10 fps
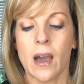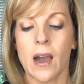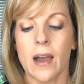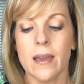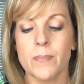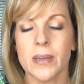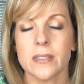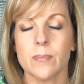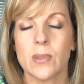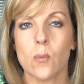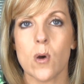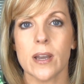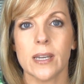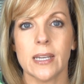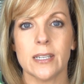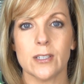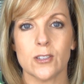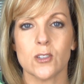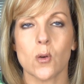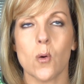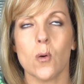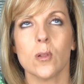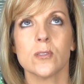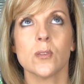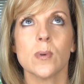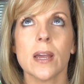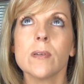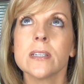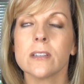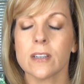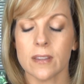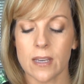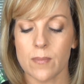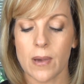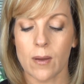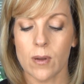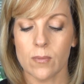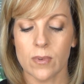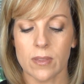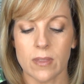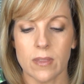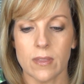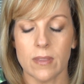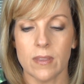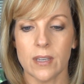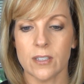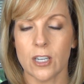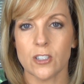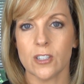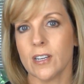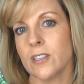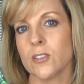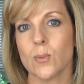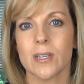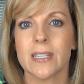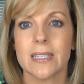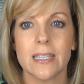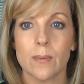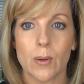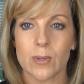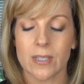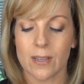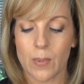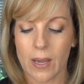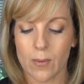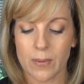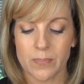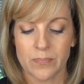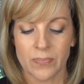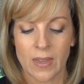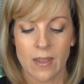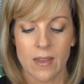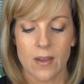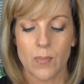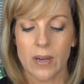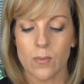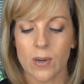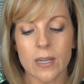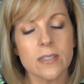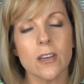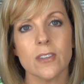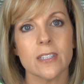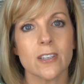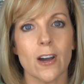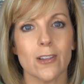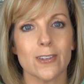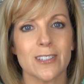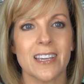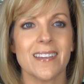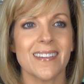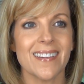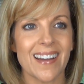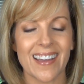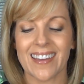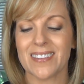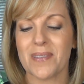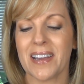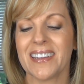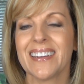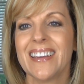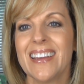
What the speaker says: I picked up the one in Seoul. So when I went to look at them, I went with the intention that I just wanted to see them. I wasn't going to buy one. But when I saw these colors, I had to buy it.